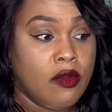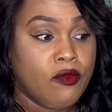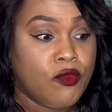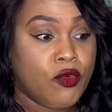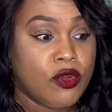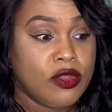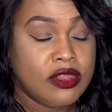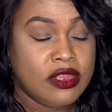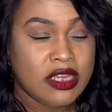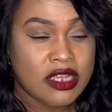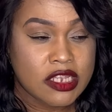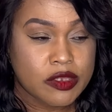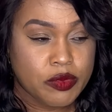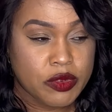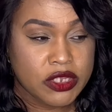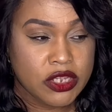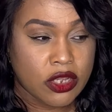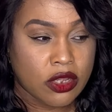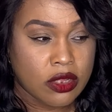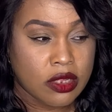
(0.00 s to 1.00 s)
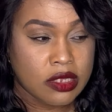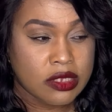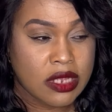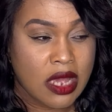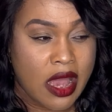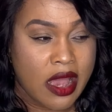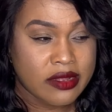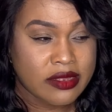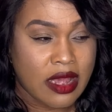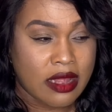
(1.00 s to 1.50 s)
for this particular
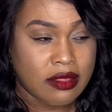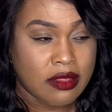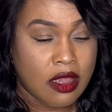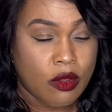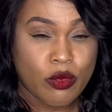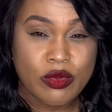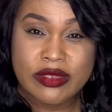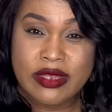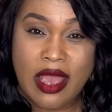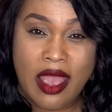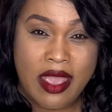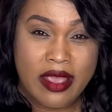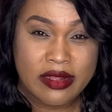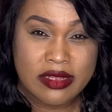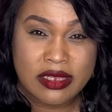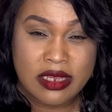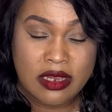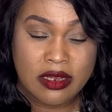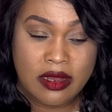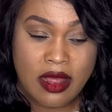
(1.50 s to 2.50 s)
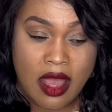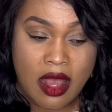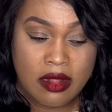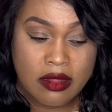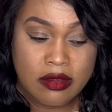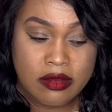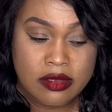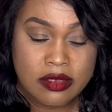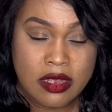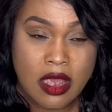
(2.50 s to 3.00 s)
size, I think was
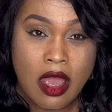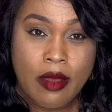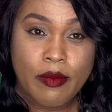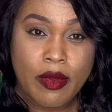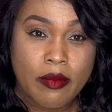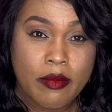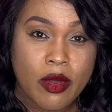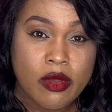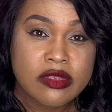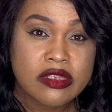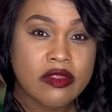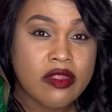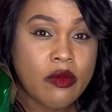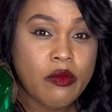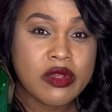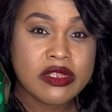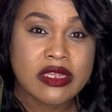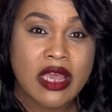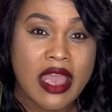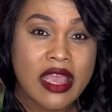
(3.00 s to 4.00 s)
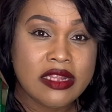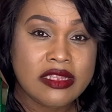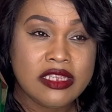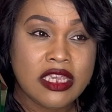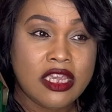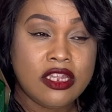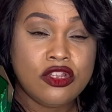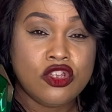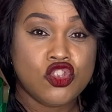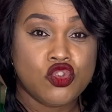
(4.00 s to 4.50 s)
$18, but most of them was
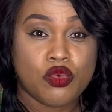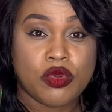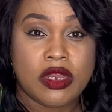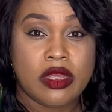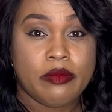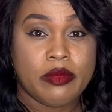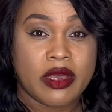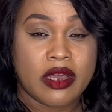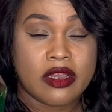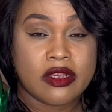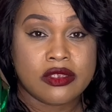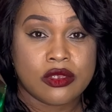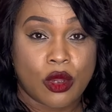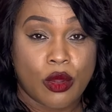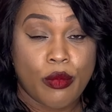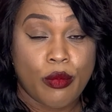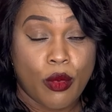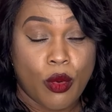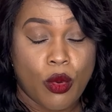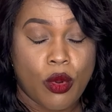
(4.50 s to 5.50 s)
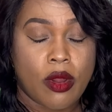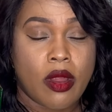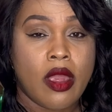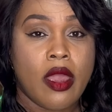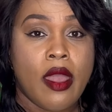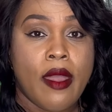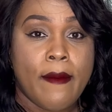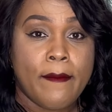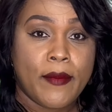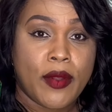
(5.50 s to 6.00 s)
18 to 20 bucks or more
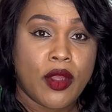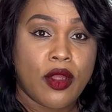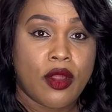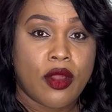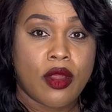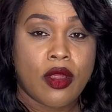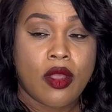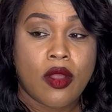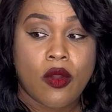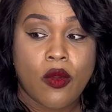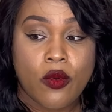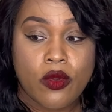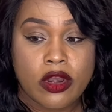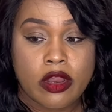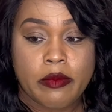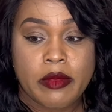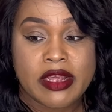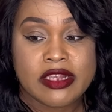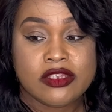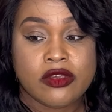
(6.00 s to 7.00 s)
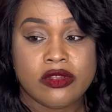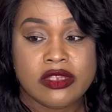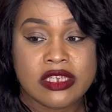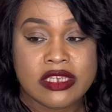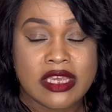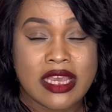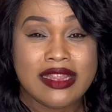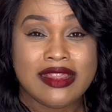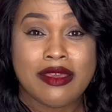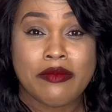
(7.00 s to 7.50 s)
per ornament. So to
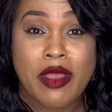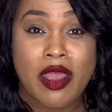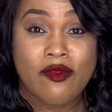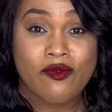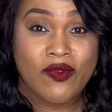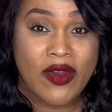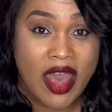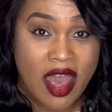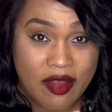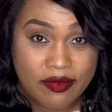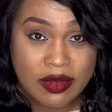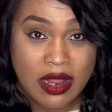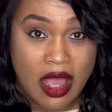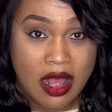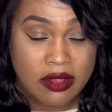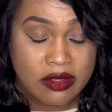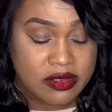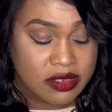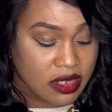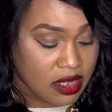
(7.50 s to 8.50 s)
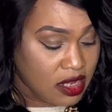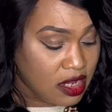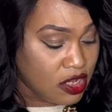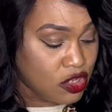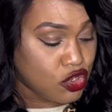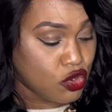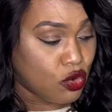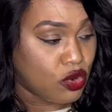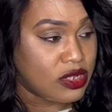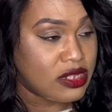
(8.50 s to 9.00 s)
get them at $5
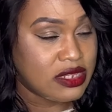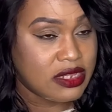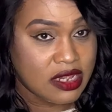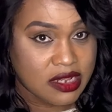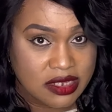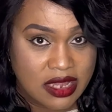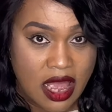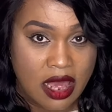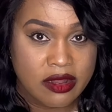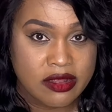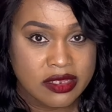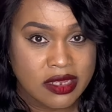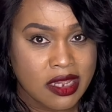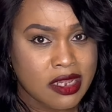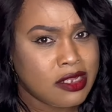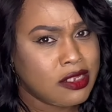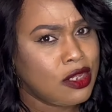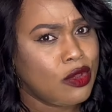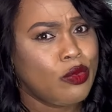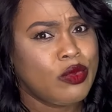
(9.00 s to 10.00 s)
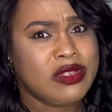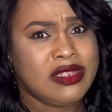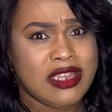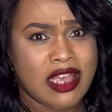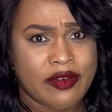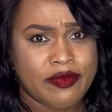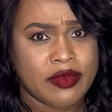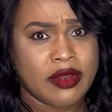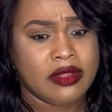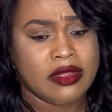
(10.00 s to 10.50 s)
each or $6 each, it was
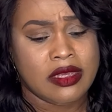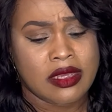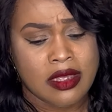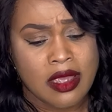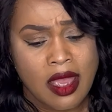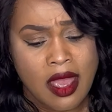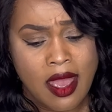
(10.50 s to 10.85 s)
definitely